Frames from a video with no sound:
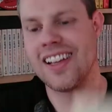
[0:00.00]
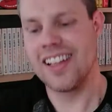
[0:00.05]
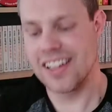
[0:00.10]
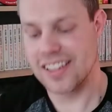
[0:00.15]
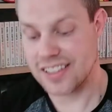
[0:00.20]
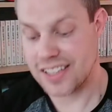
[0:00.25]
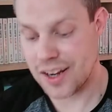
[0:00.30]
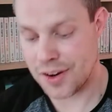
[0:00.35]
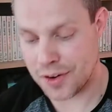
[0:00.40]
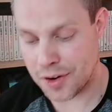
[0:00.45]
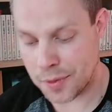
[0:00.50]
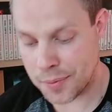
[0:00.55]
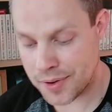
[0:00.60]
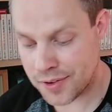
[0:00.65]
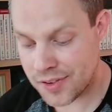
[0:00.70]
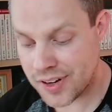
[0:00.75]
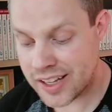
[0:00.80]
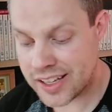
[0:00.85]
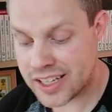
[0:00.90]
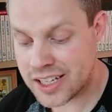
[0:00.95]
So it'll be
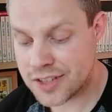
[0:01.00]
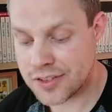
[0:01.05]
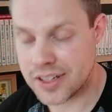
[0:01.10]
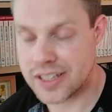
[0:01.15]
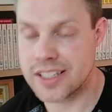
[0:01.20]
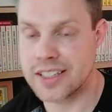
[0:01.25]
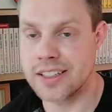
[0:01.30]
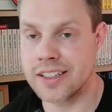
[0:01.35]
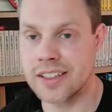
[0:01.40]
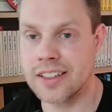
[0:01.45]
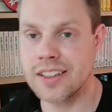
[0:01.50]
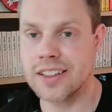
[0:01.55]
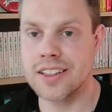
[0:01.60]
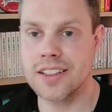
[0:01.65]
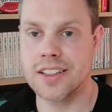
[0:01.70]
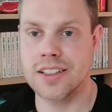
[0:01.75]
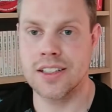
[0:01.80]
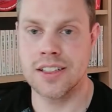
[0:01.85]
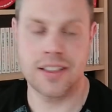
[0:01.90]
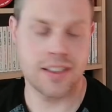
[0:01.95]
really interesting
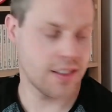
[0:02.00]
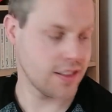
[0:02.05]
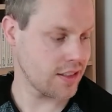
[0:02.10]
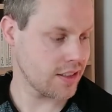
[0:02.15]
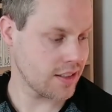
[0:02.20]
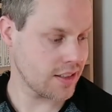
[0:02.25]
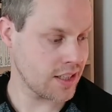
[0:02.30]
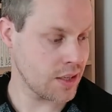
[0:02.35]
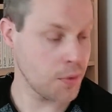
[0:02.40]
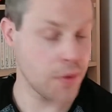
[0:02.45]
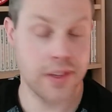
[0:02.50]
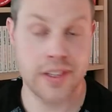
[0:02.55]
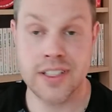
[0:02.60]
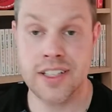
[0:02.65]
to see what the